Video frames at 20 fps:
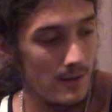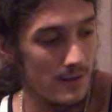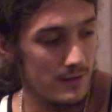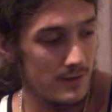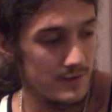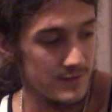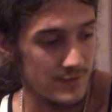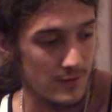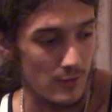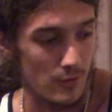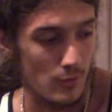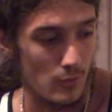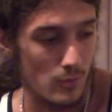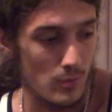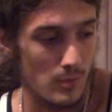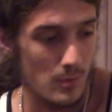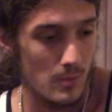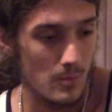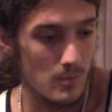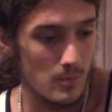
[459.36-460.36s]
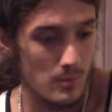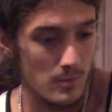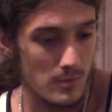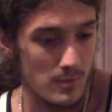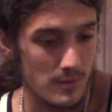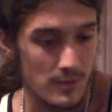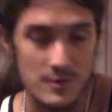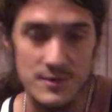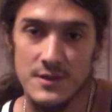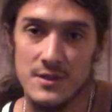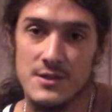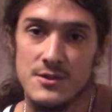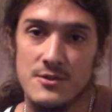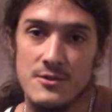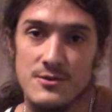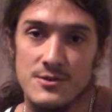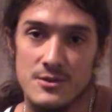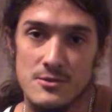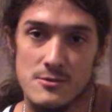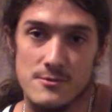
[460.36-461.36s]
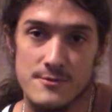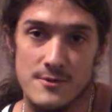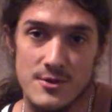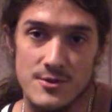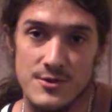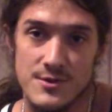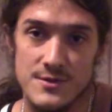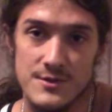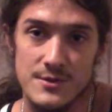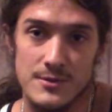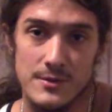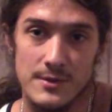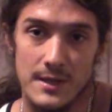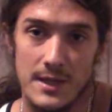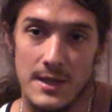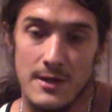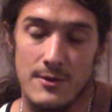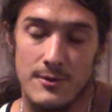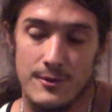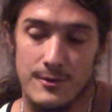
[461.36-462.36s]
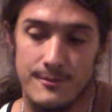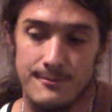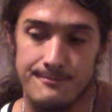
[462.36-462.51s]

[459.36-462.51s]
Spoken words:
So those are the two general functions you'll encounter.